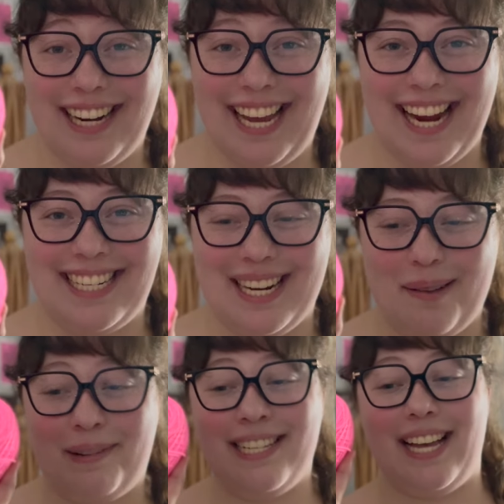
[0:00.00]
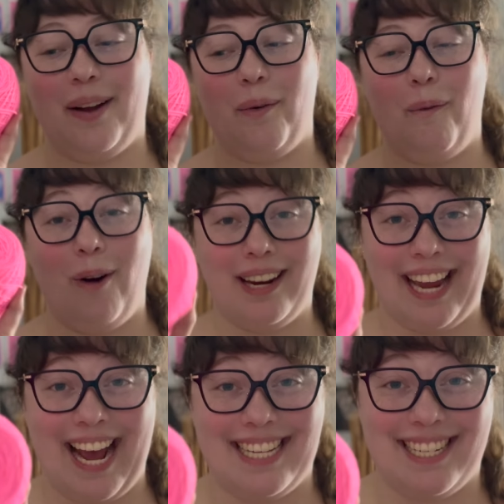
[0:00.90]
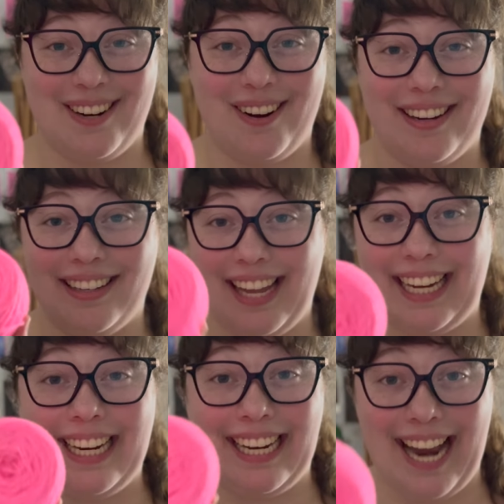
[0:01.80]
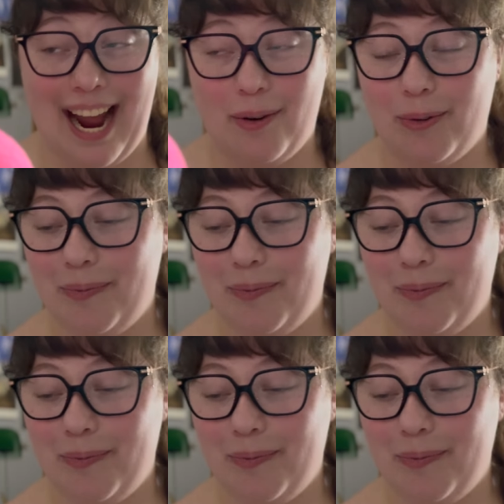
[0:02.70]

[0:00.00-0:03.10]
caked it up because I want to cast it on like now.